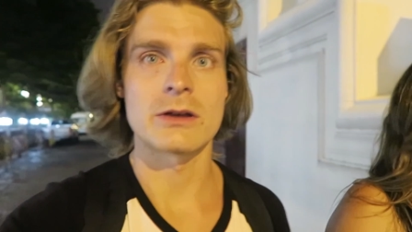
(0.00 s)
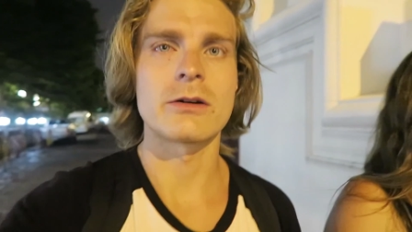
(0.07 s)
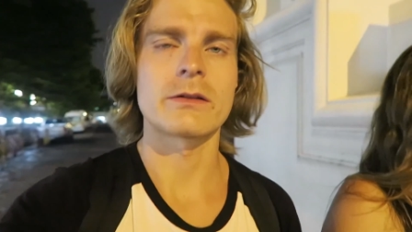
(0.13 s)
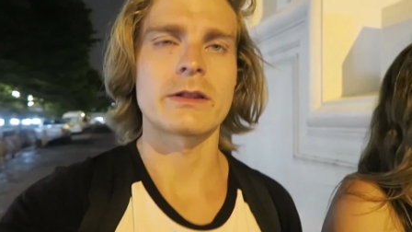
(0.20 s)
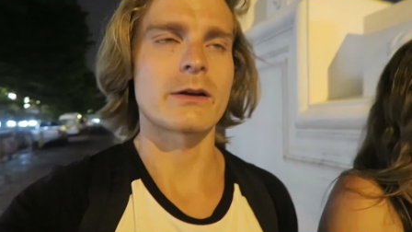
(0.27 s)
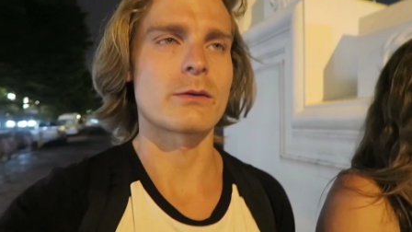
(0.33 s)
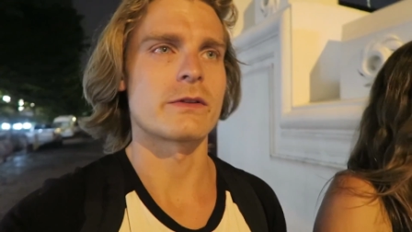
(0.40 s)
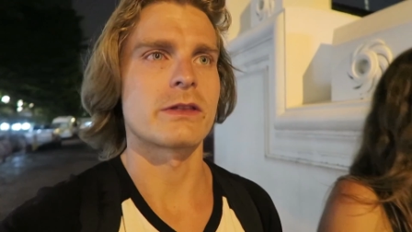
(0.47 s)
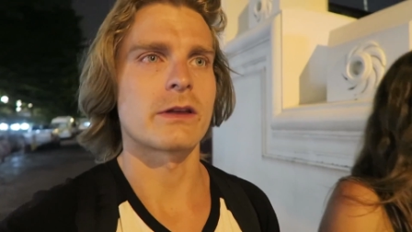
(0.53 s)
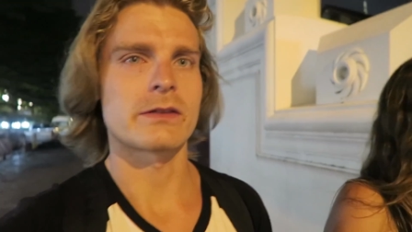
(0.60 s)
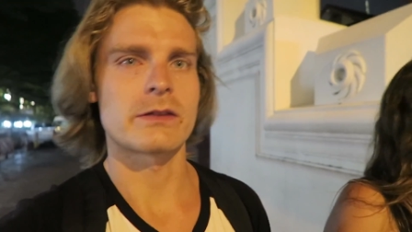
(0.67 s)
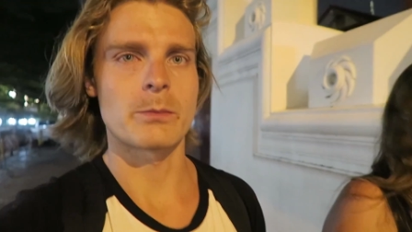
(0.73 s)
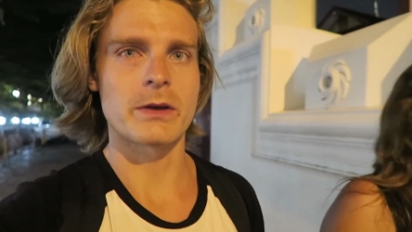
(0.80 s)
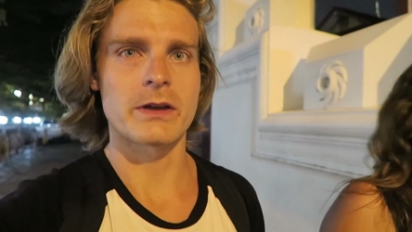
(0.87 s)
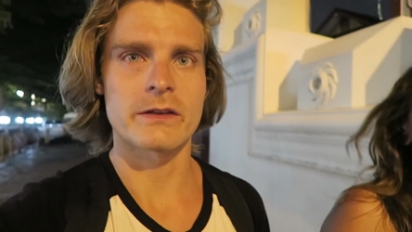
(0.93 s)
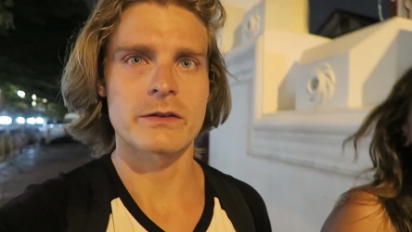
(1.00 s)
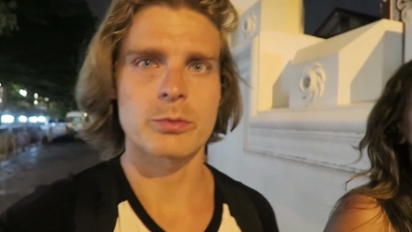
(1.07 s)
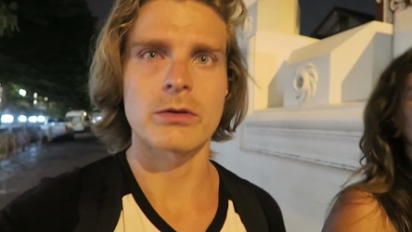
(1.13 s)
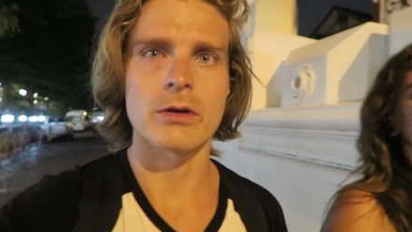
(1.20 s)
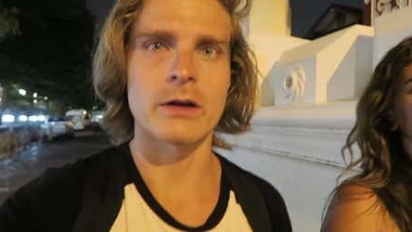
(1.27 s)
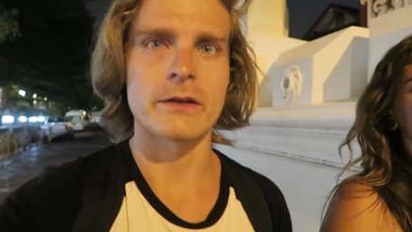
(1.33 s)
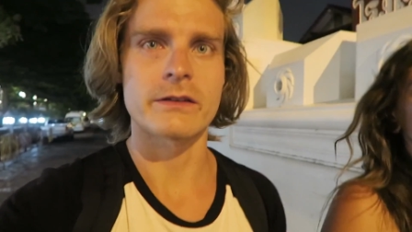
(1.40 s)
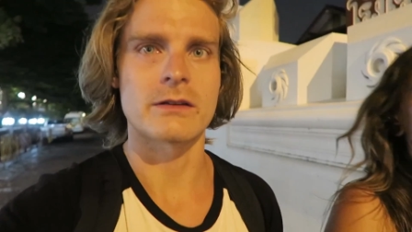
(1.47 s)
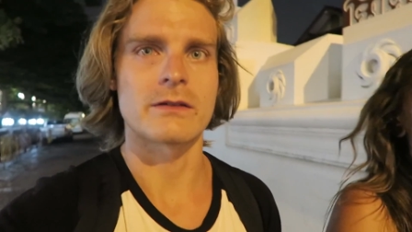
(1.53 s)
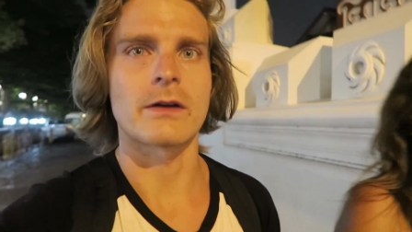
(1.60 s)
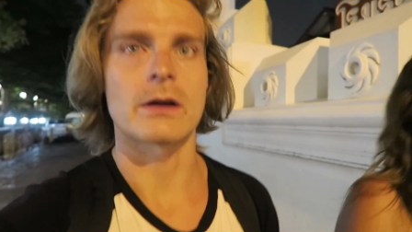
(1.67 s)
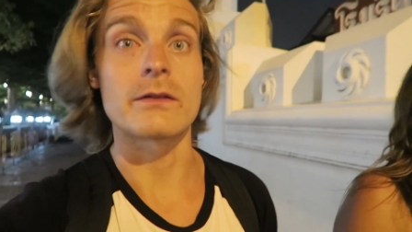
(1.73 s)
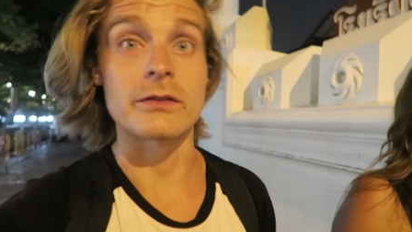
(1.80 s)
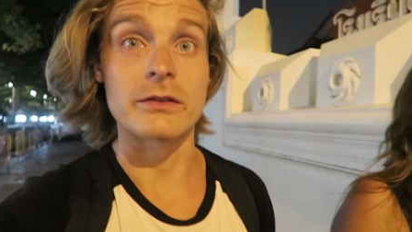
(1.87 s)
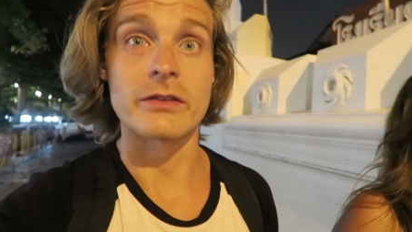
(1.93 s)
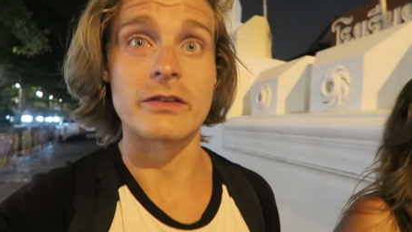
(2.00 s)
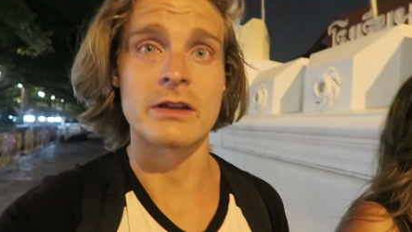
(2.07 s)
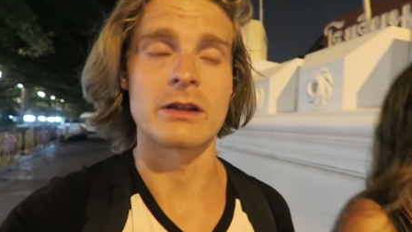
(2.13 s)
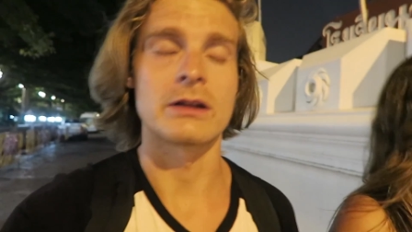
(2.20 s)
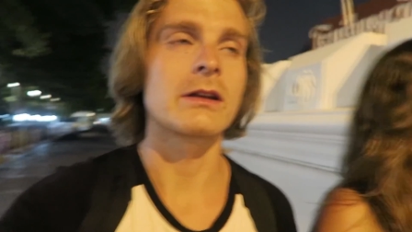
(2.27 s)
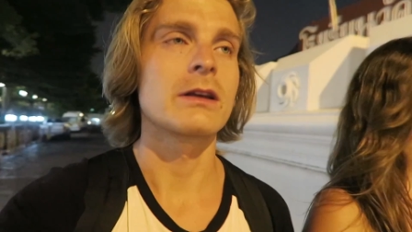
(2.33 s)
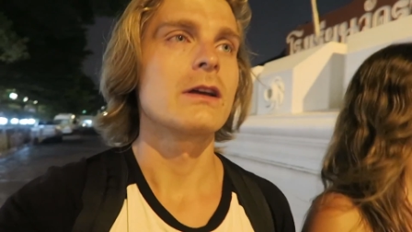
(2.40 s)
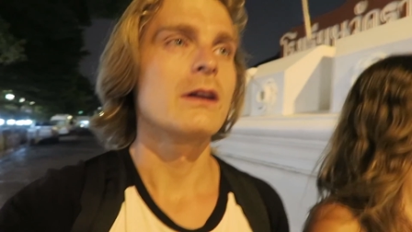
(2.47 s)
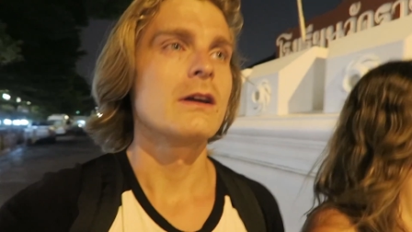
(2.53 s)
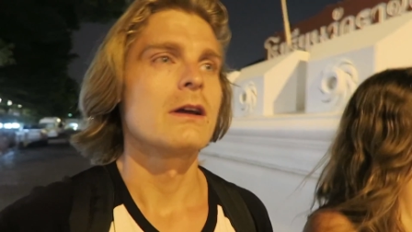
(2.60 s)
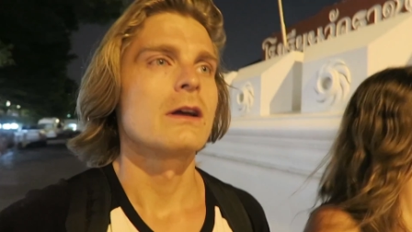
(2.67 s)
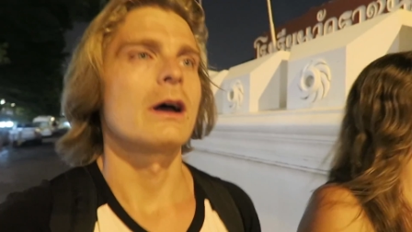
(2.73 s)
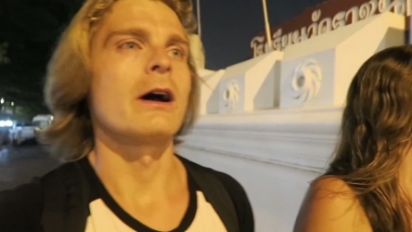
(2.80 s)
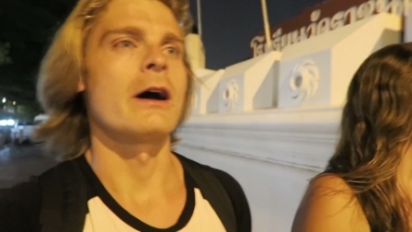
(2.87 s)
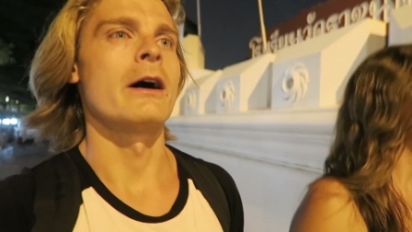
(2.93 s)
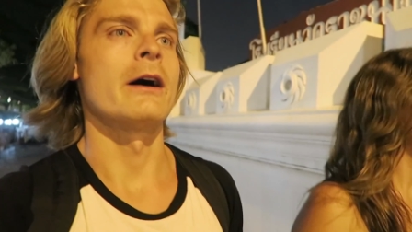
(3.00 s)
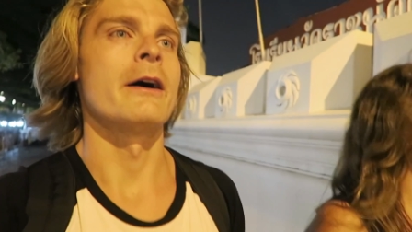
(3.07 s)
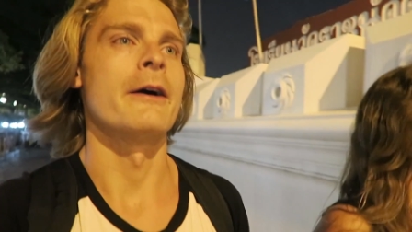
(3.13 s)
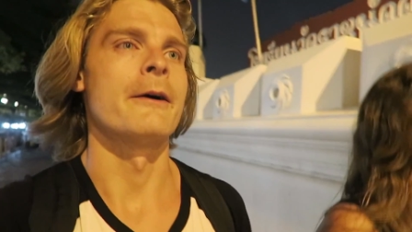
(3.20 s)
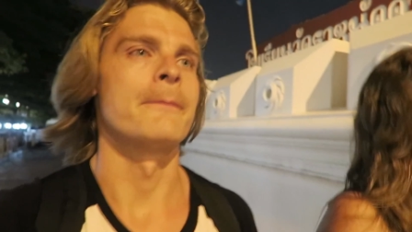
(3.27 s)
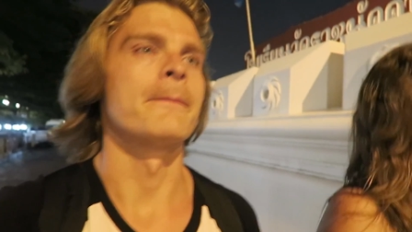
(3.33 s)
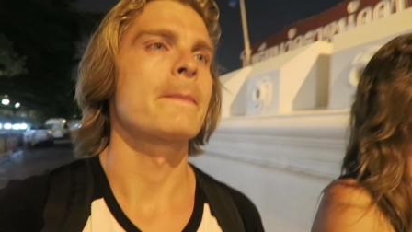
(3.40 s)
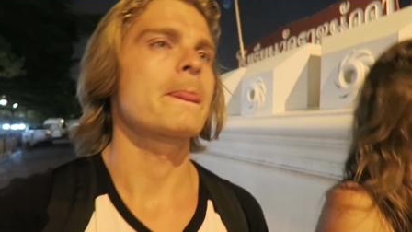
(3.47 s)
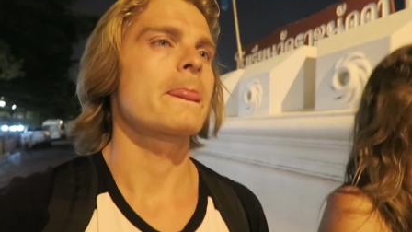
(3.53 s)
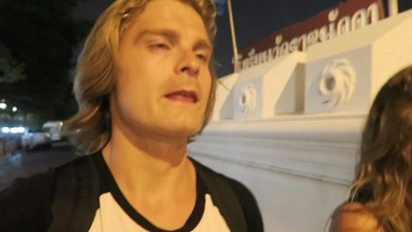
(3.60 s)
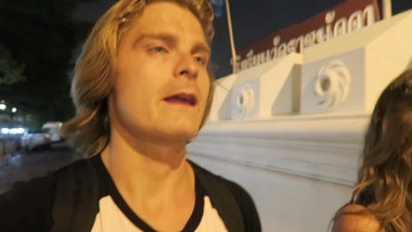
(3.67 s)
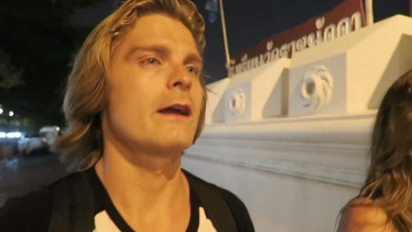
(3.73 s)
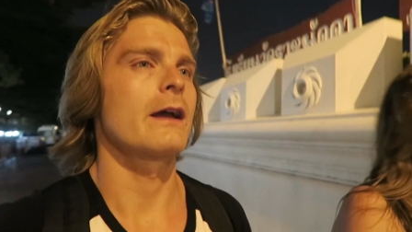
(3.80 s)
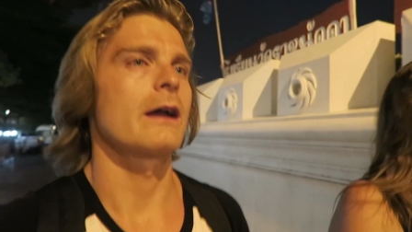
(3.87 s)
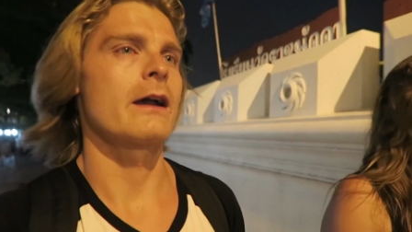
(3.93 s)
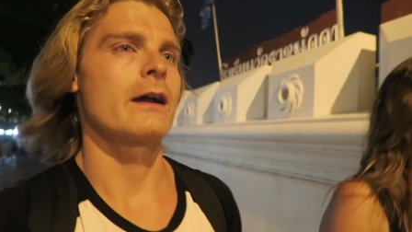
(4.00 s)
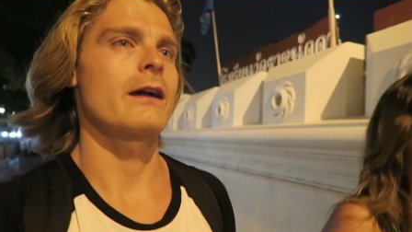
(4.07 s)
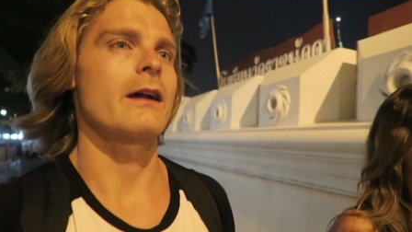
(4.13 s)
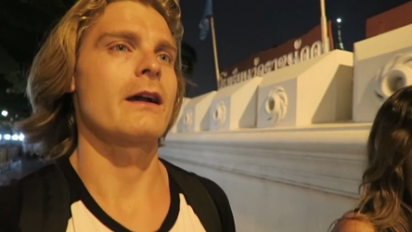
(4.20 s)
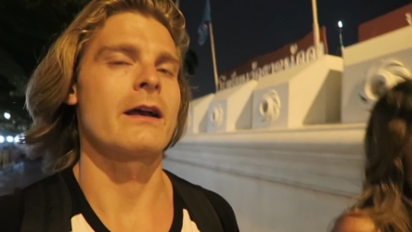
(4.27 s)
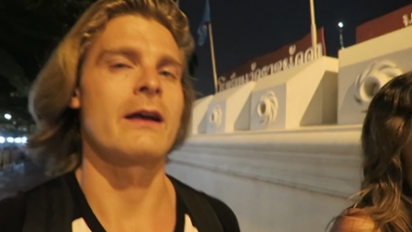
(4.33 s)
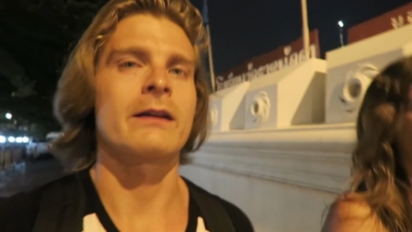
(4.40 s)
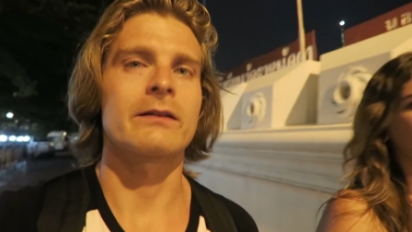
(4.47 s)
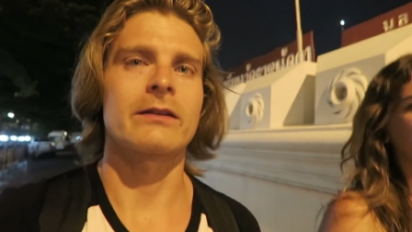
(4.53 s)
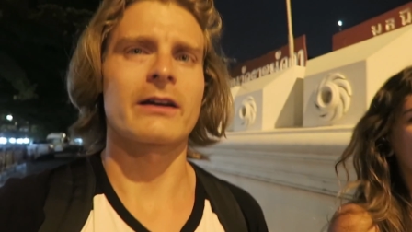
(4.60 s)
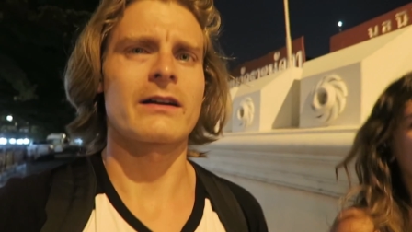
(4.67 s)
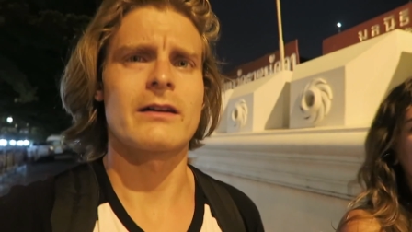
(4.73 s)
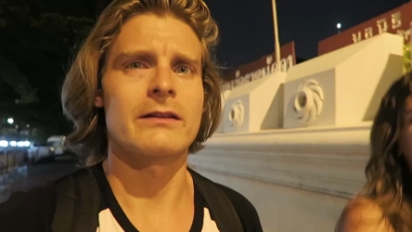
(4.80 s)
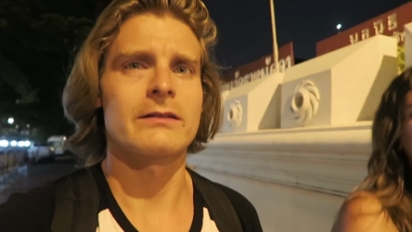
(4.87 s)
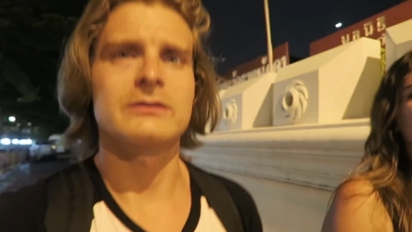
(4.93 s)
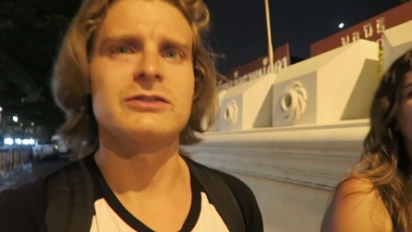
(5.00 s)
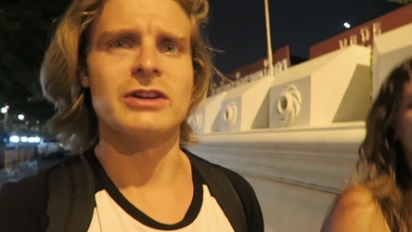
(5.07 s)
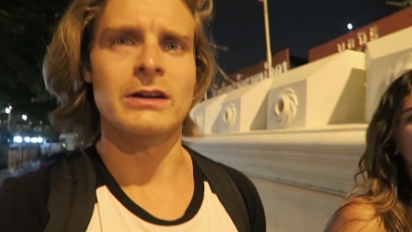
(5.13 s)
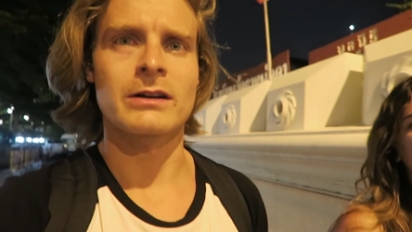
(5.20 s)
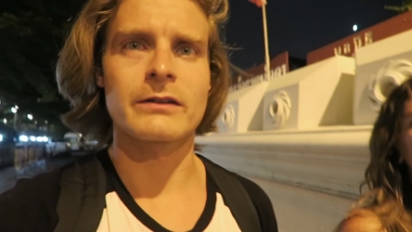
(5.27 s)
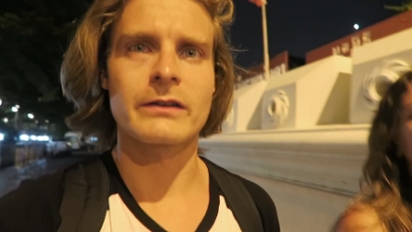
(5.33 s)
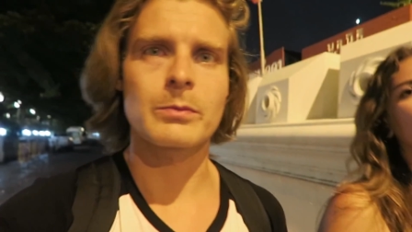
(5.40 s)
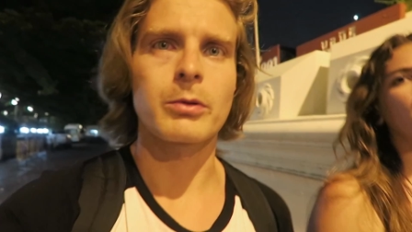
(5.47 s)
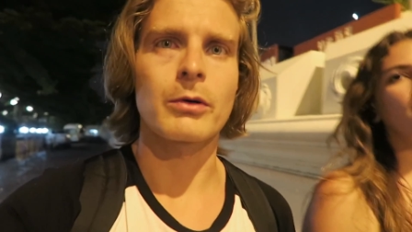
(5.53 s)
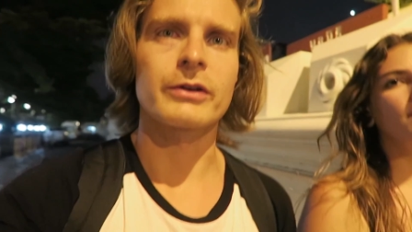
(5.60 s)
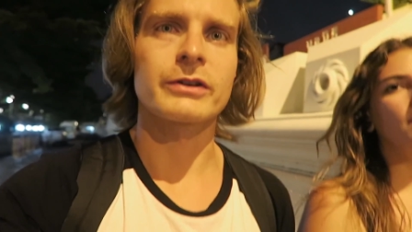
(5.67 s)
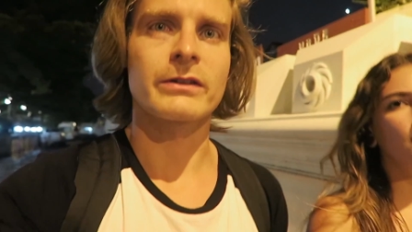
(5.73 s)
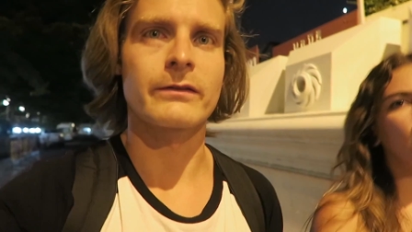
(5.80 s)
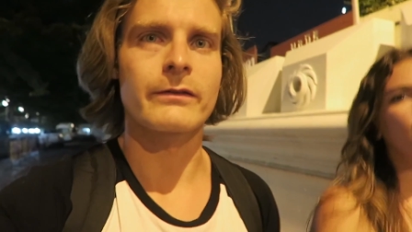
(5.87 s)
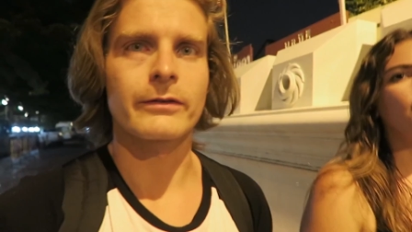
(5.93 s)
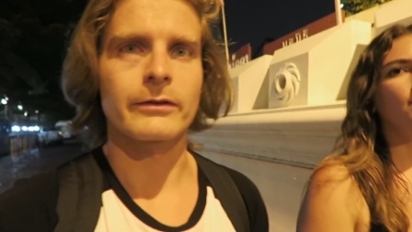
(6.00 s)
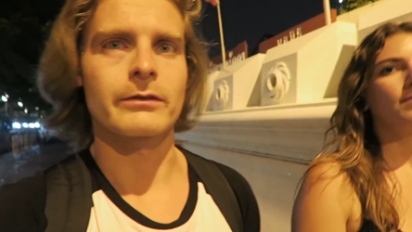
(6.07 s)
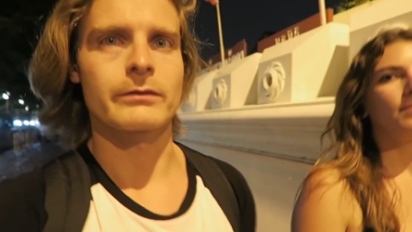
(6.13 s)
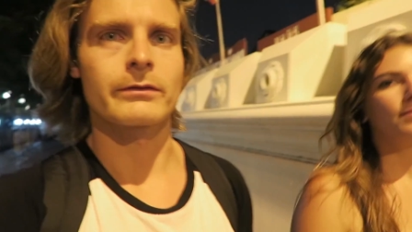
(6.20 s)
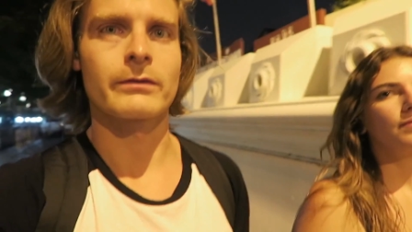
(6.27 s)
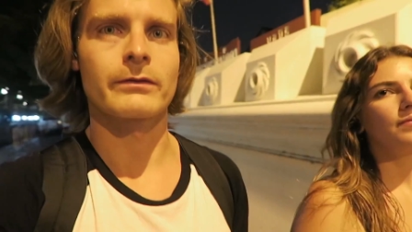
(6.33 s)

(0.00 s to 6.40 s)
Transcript: meal, like with like the biggest prawns you've ever seen, um, and like a generous portion for